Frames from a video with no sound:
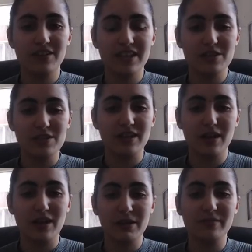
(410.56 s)
this week
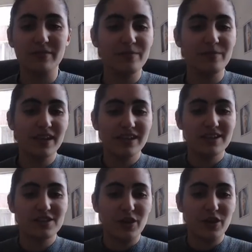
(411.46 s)
coming.
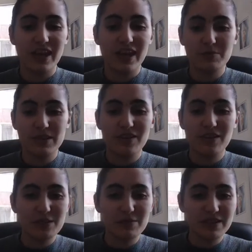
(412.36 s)
So it's been
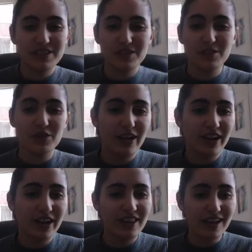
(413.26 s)
lovely speaking to you. Sorry,
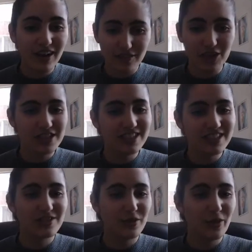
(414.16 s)
I think I've lost
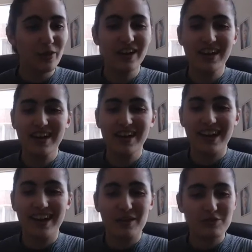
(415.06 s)
it, so
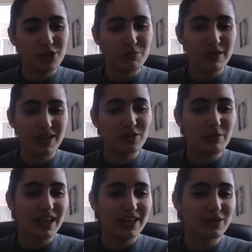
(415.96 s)
I'm just speaking to a
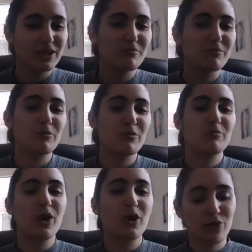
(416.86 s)
black screen at the moment,
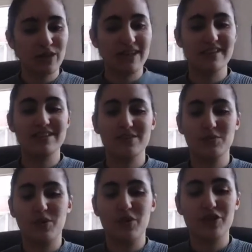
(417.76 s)
but hopefully this has
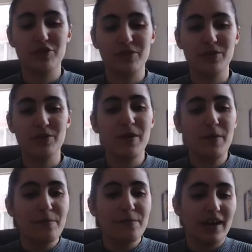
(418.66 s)
all gone through.
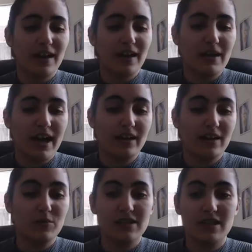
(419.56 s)
And
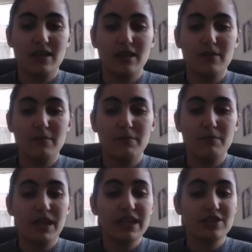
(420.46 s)
it was a
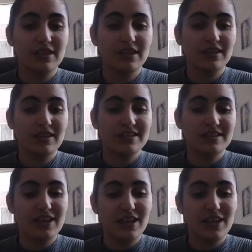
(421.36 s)
pleasure
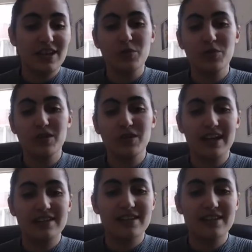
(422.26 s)
seeing you all,
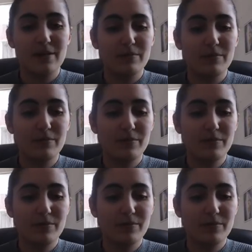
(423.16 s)
and
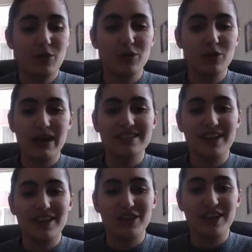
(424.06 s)
all the best and